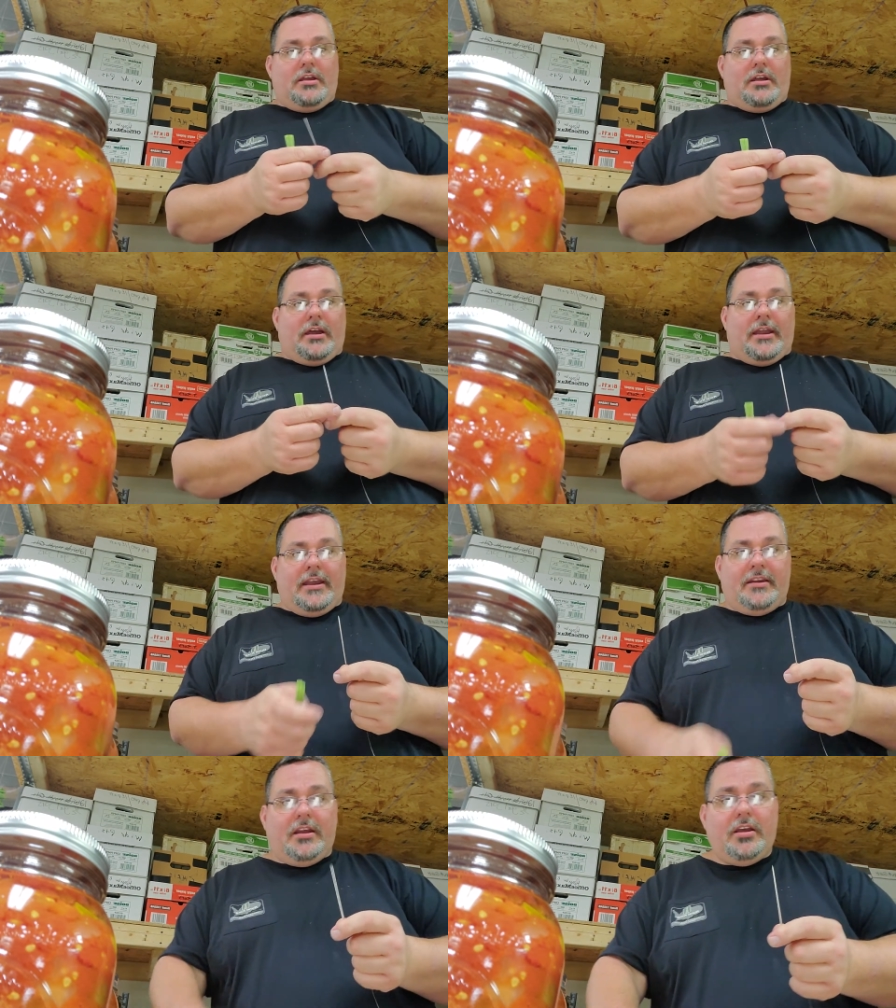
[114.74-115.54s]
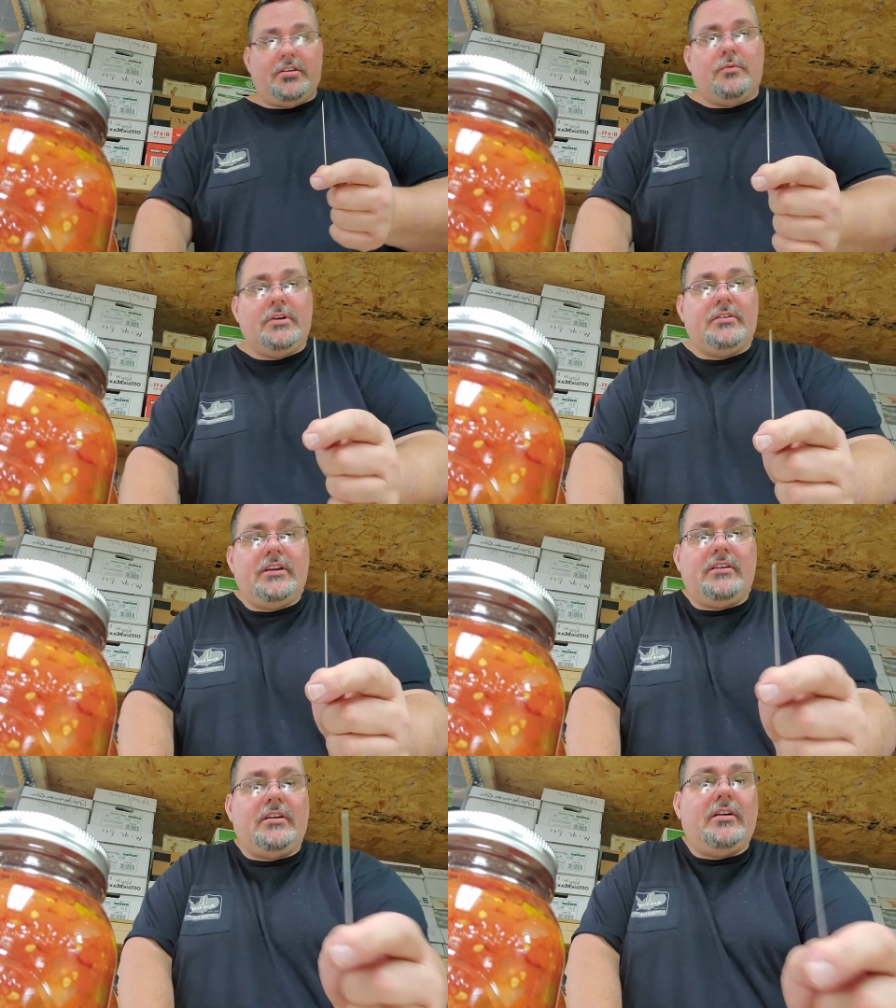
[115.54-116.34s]
And you will
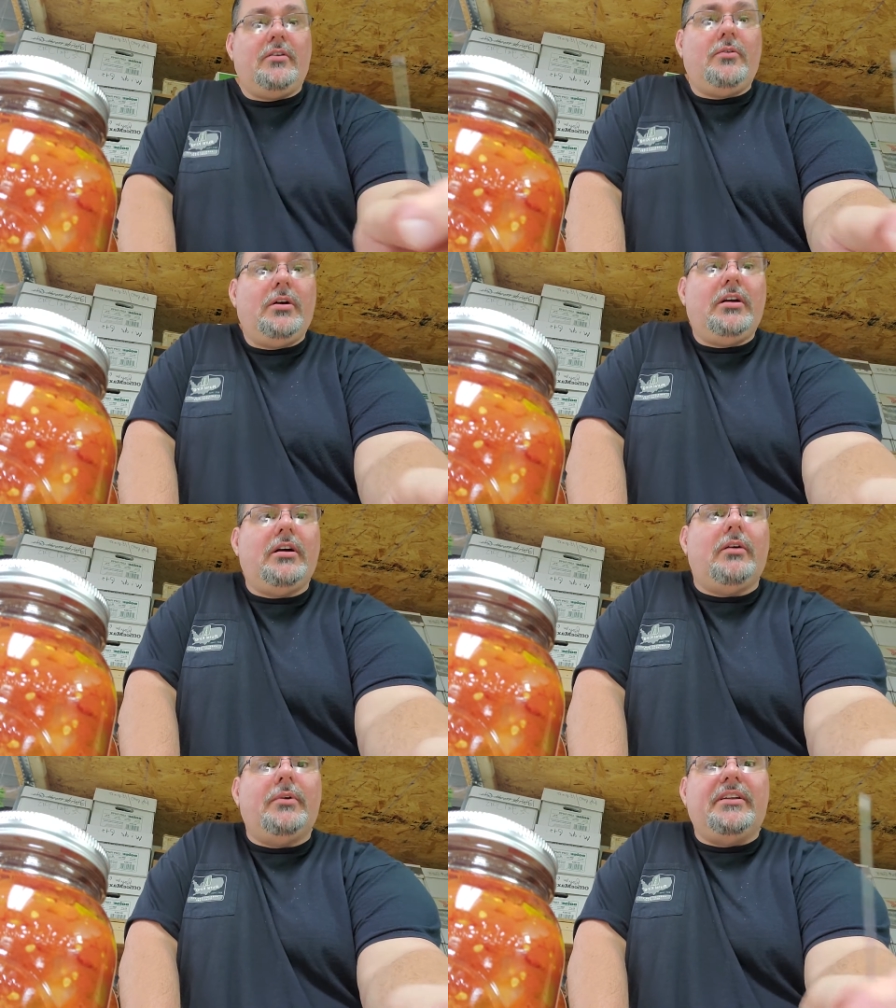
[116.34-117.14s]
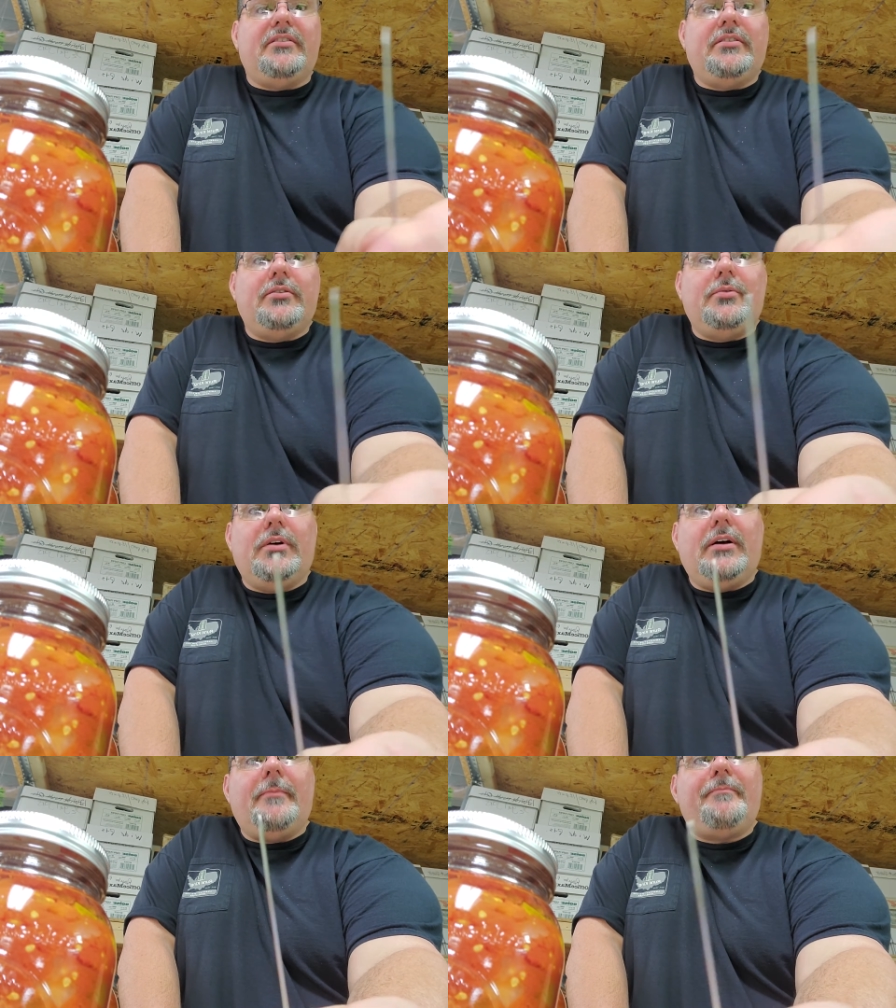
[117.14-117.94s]
need to go, I went
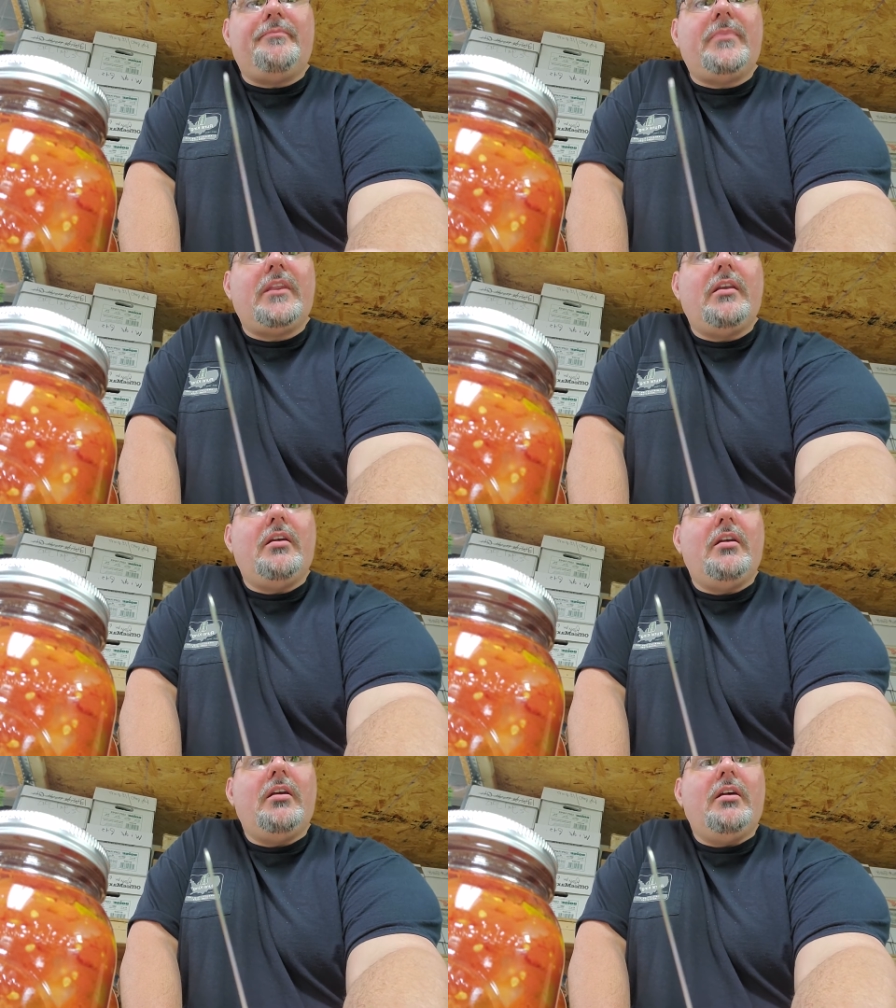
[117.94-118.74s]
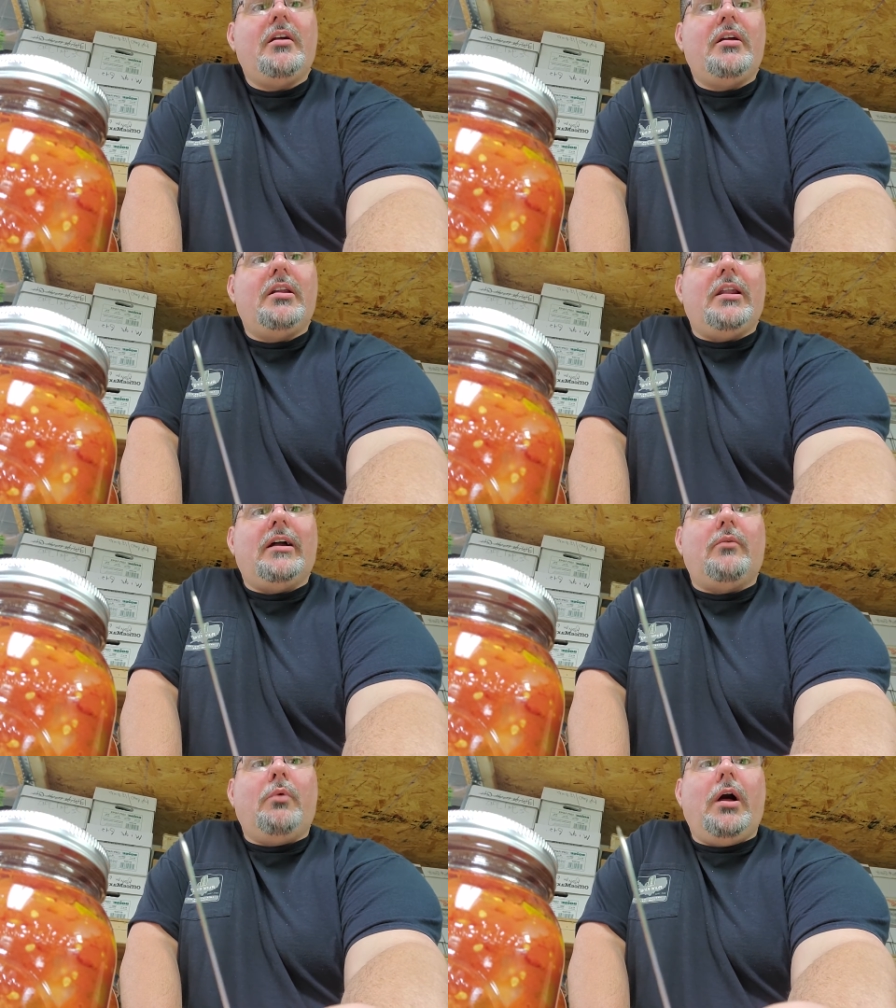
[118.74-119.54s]
to
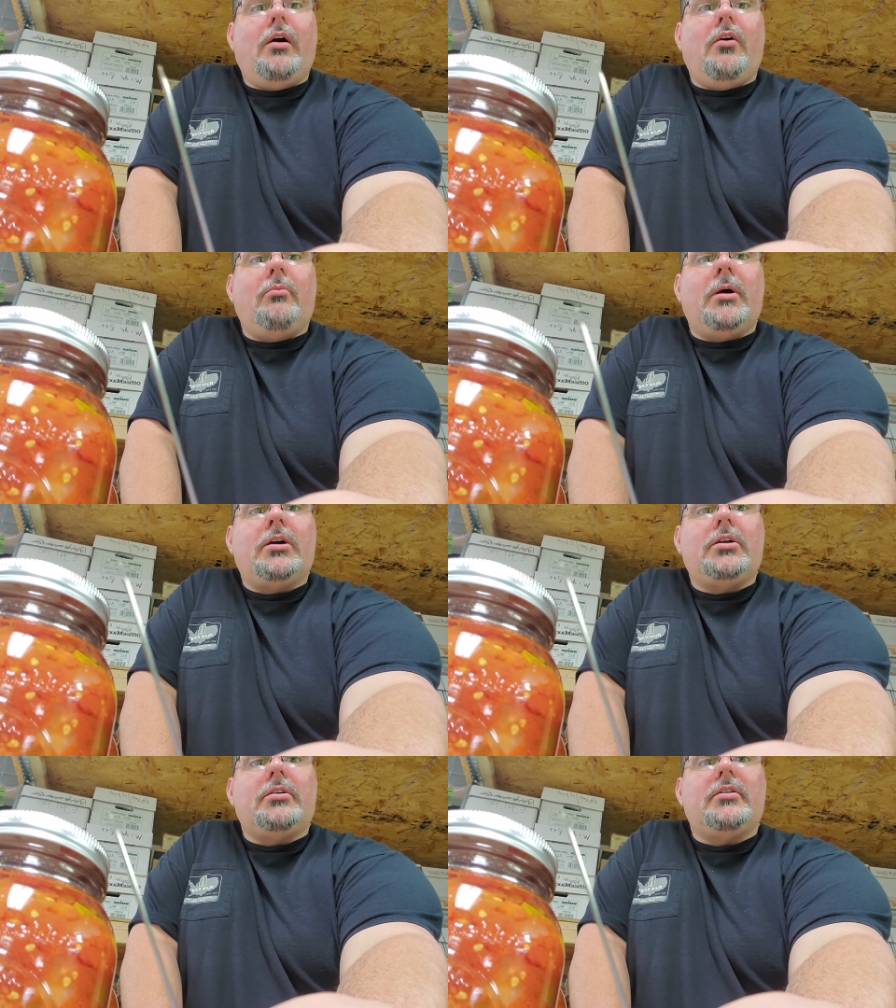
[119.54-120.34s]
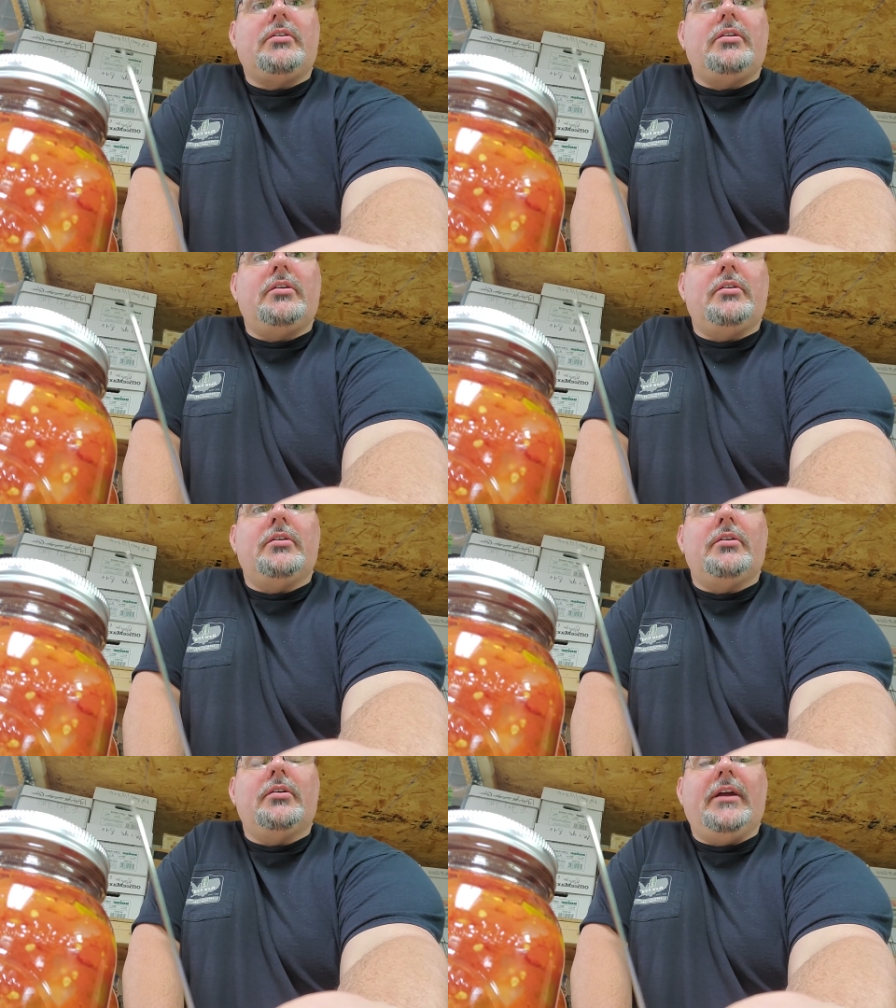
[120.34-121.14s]
like a Walmart
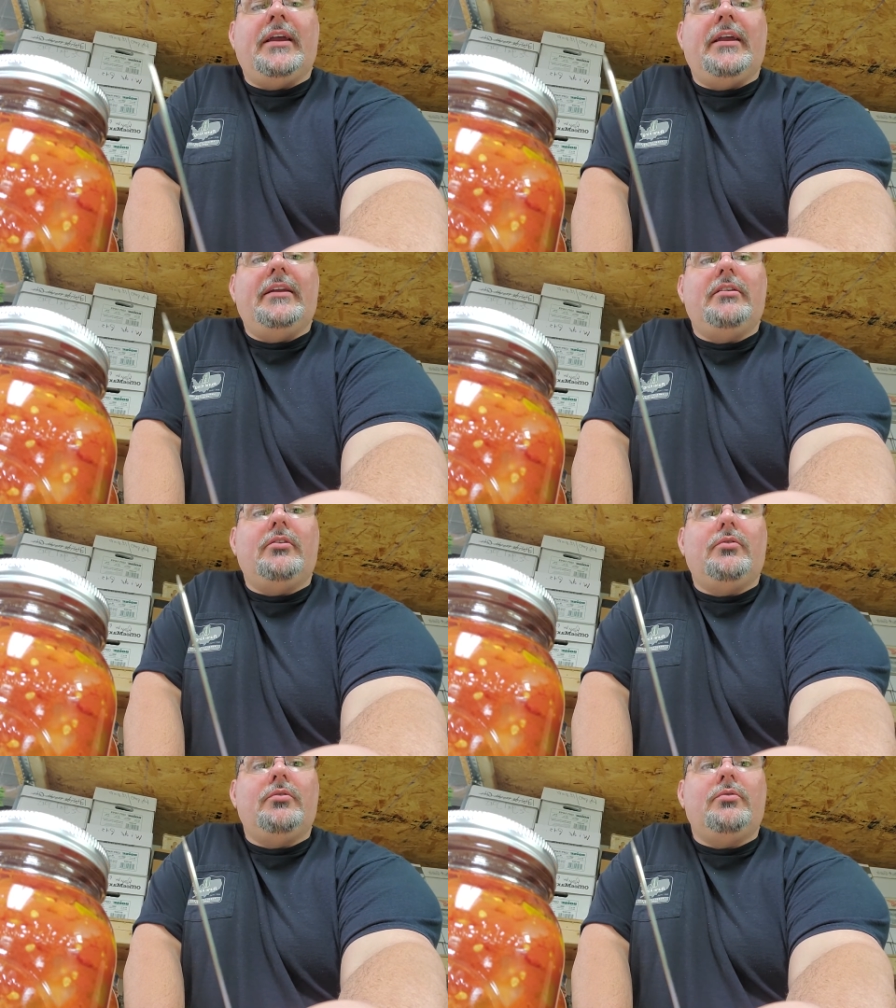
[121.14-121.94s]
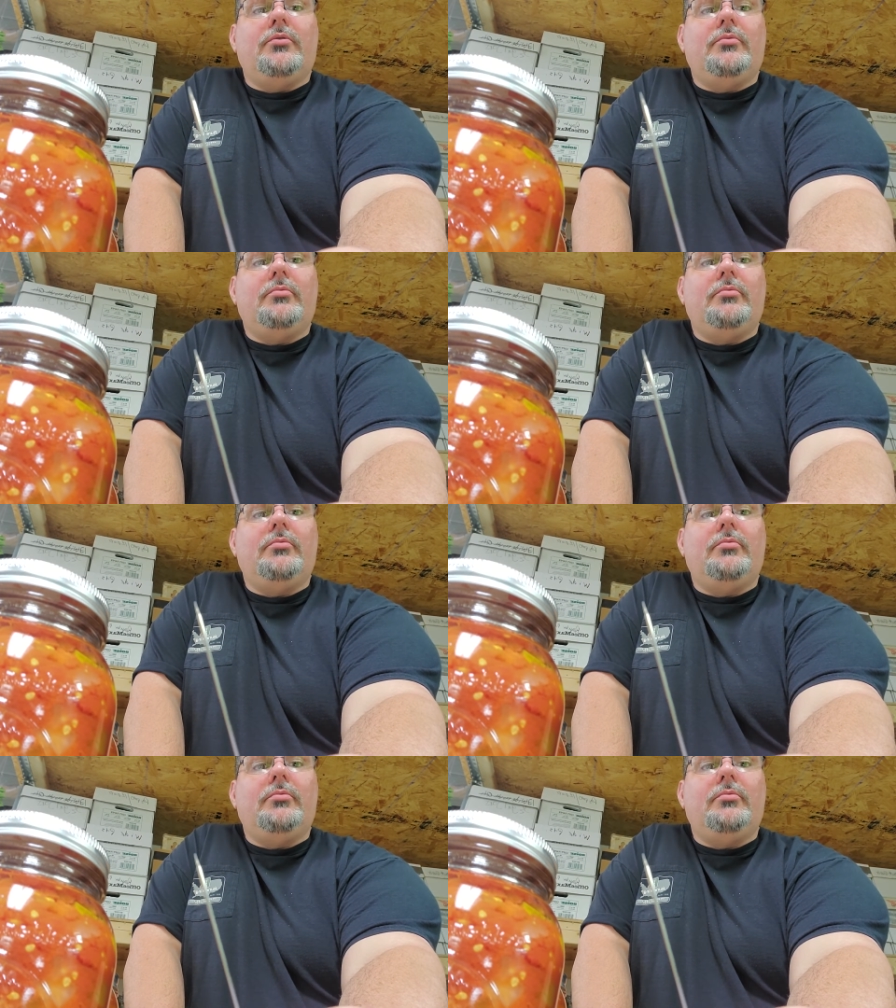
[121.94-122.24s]
or a local